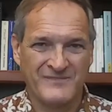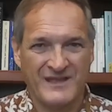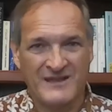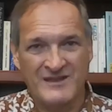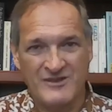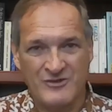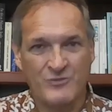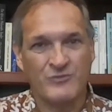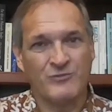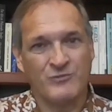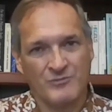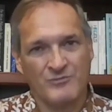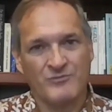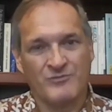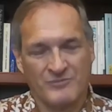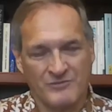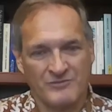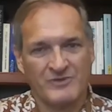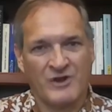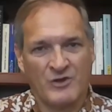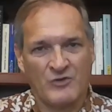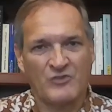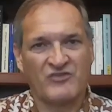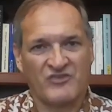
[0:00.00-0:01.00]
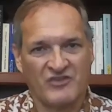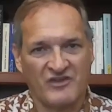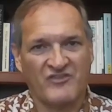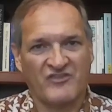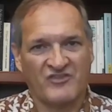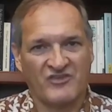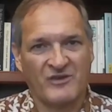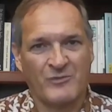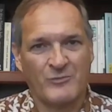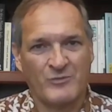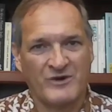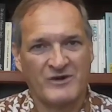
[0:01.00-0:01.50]
and you go
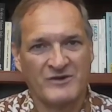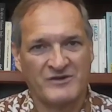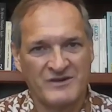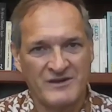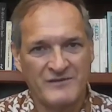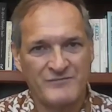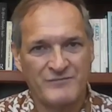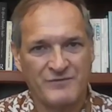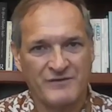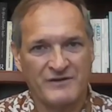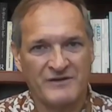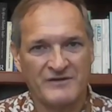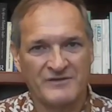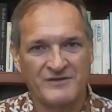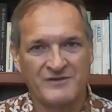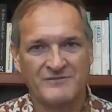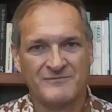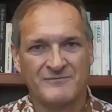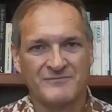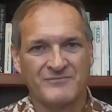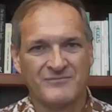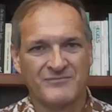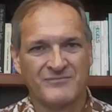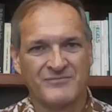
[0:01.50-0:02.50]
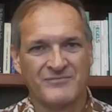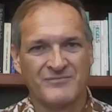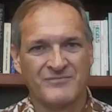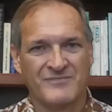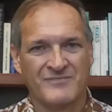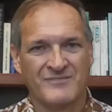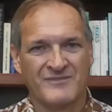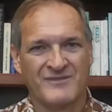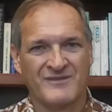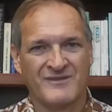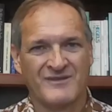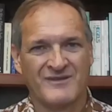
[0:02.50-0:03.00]
sit somewhere different,
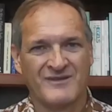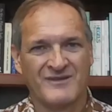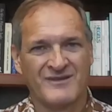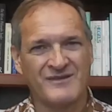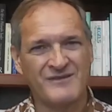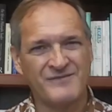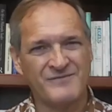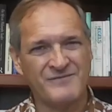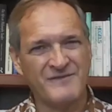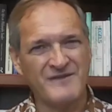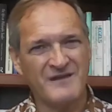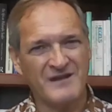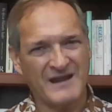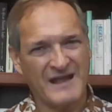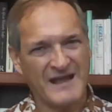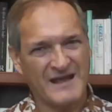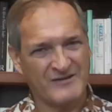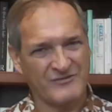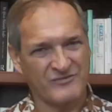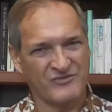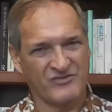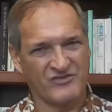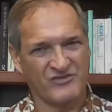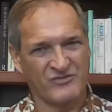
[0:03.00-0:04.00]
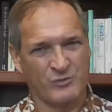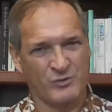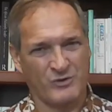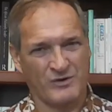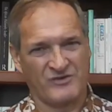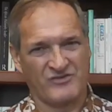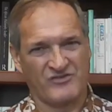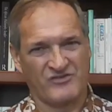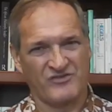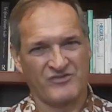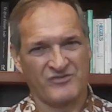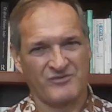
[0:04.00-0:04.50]
you feel out of
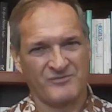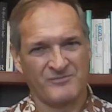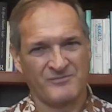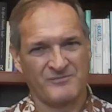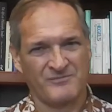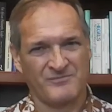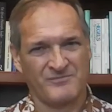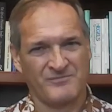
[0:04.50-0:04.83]
sorts.